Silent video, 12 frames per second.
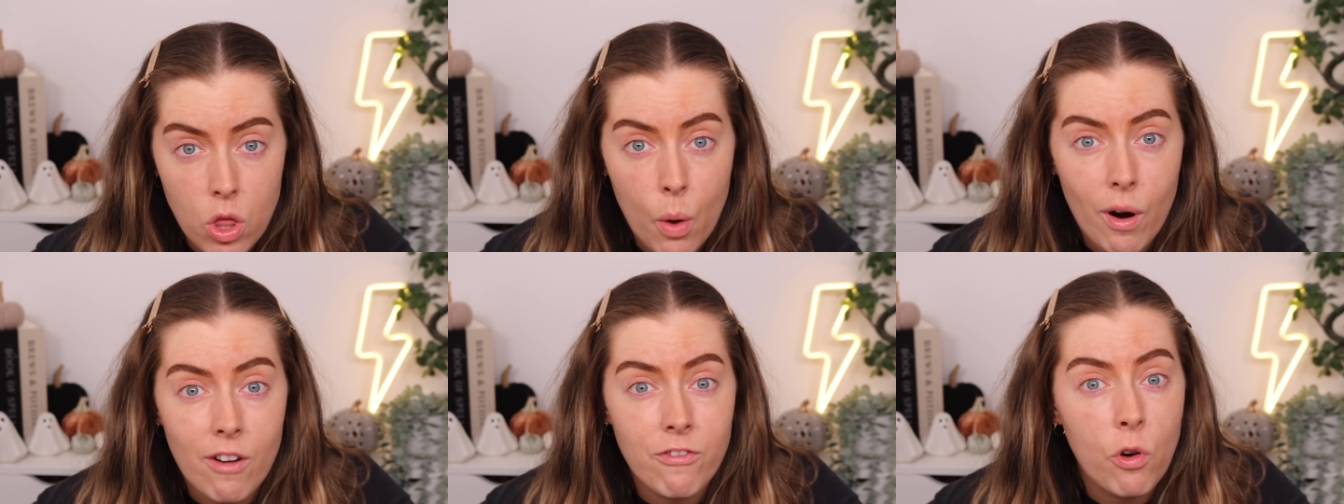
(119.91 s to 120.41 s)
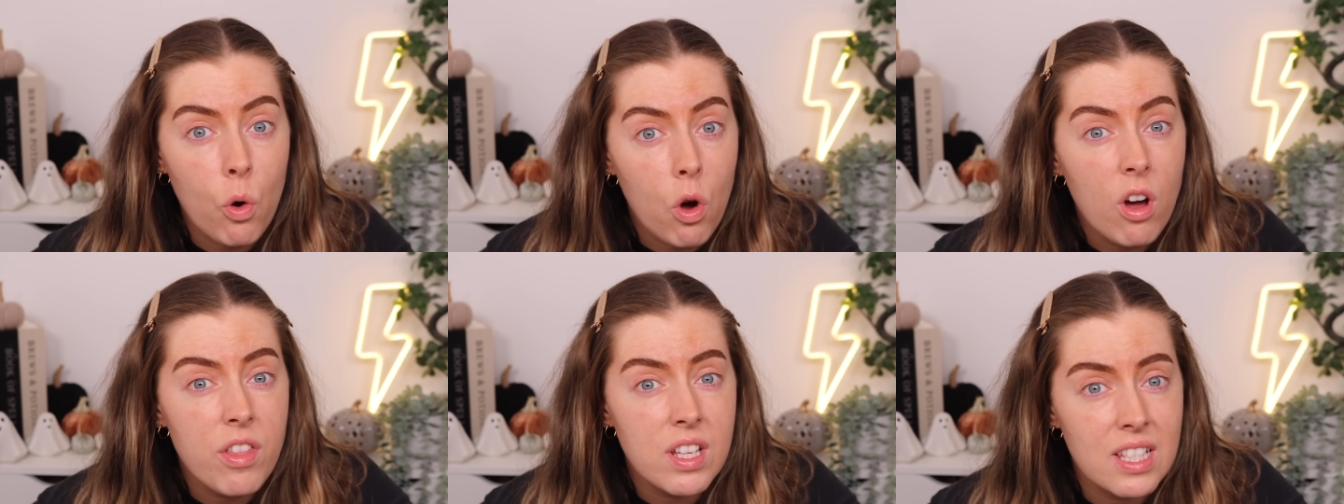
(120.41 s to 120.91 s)
There are four
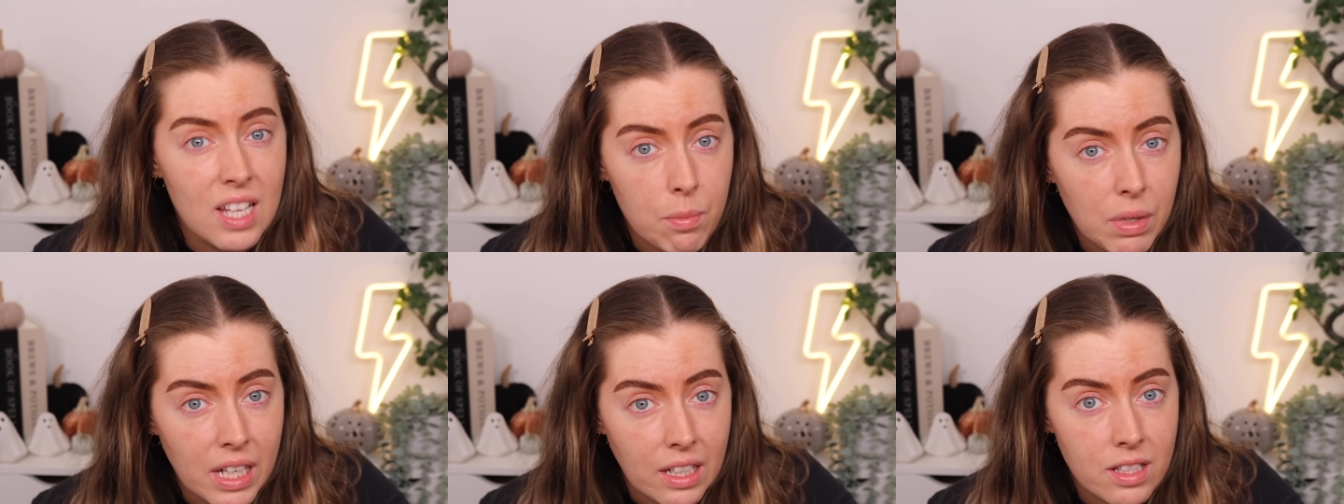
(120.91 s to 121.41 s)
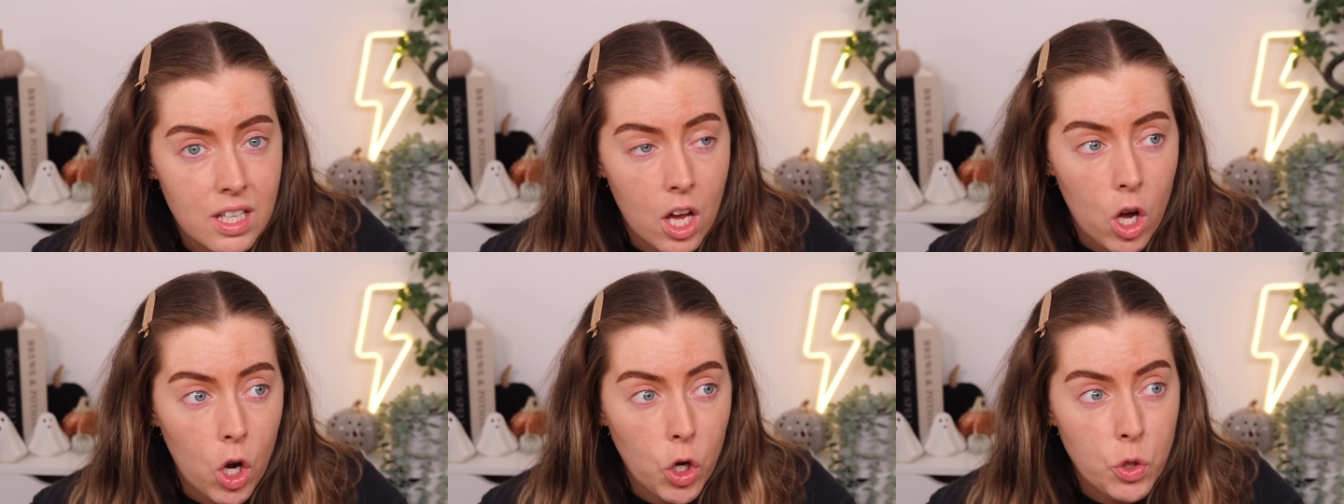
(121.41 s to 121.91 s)
other siblings
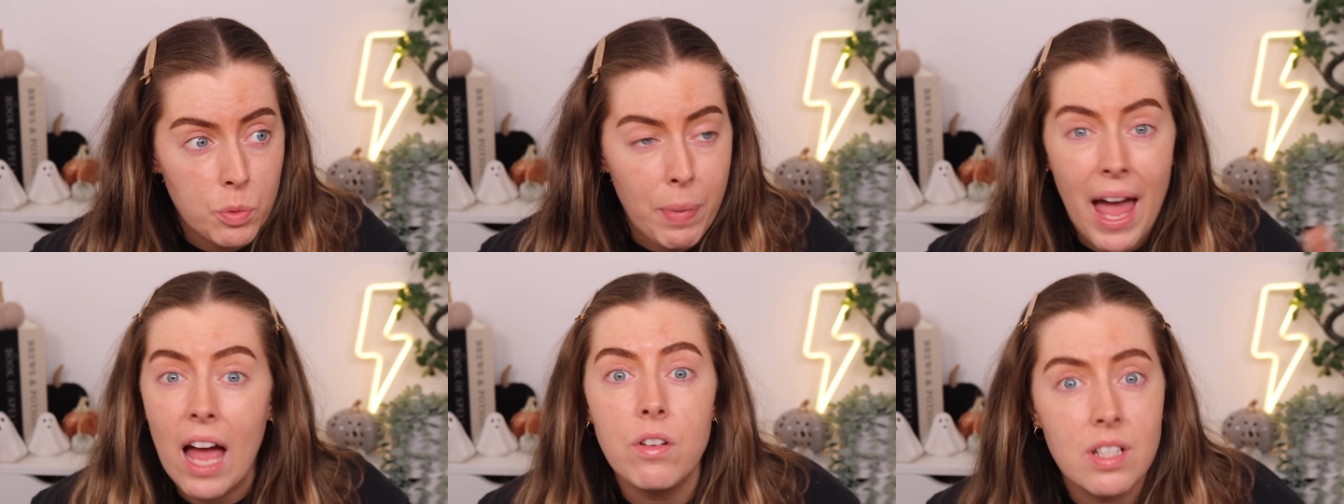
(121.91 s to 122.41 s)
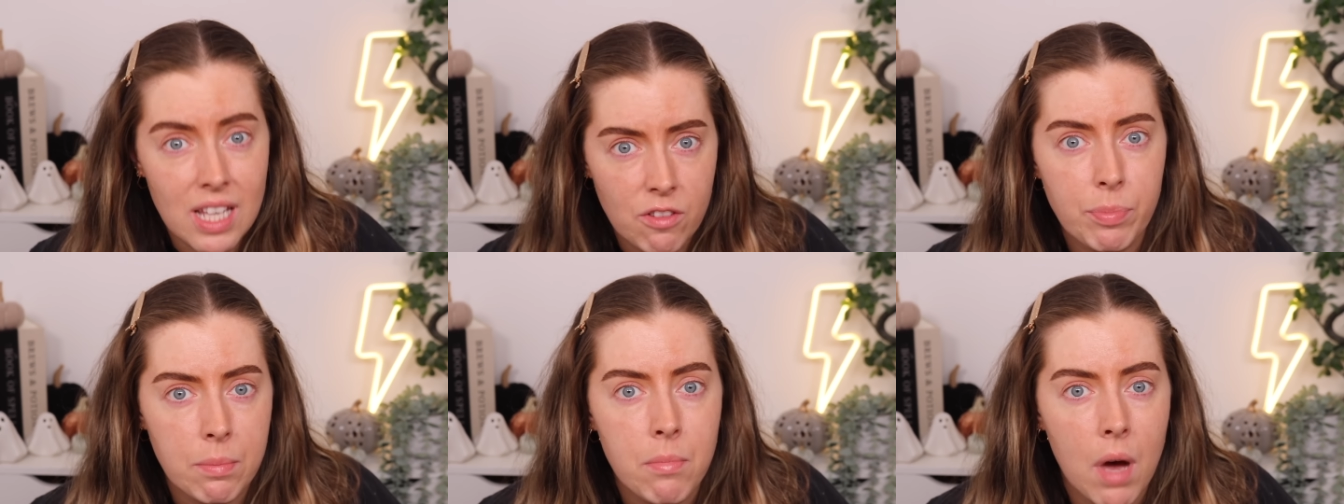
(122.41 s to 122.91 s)
whose parents have been